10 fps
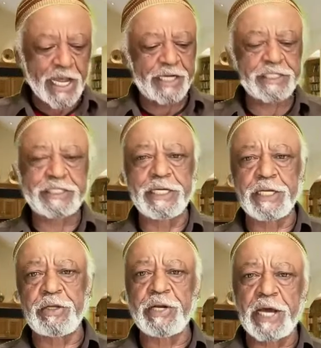kind of
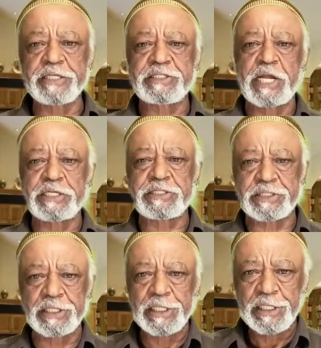thing. United
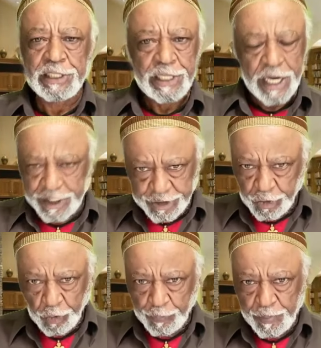States and
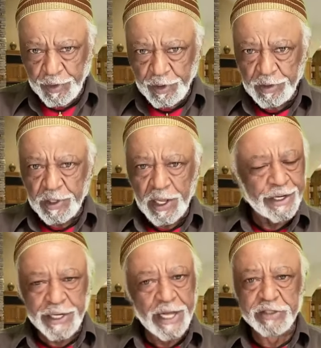Europe
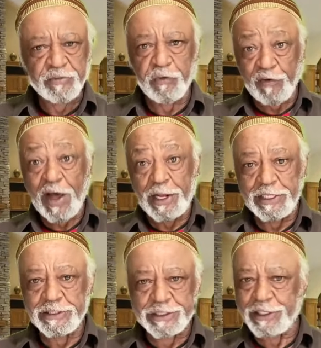are not for
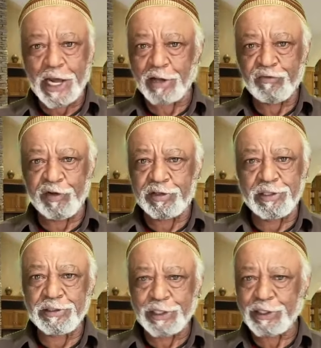violence. They're not fit.
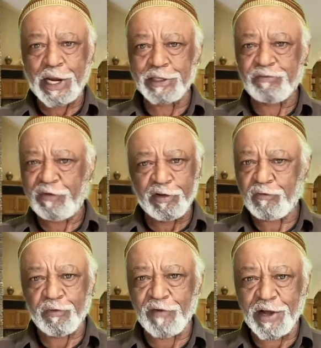They're not fit
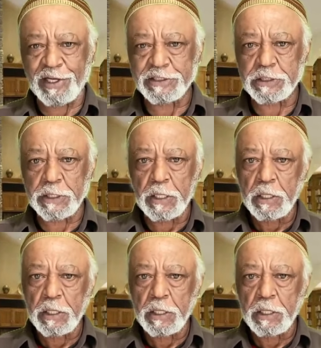for violence.